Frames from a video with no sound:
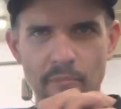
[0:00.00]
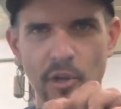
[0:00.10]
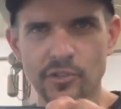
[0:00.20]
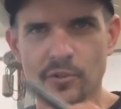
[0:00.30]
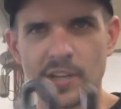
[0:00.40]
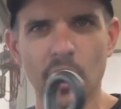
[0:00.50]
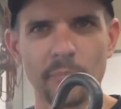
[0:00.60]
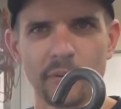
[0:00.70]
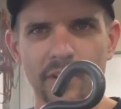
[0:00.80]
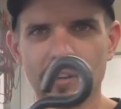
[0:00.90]
ball joint
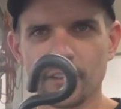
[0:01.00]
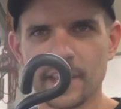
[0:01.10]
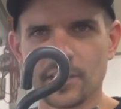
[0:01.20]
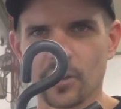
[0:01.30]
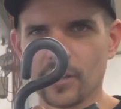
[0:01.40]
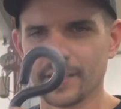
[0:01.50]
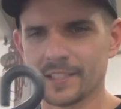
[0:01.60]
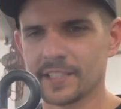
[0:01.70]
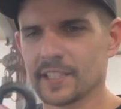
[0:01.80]
helper, they call it.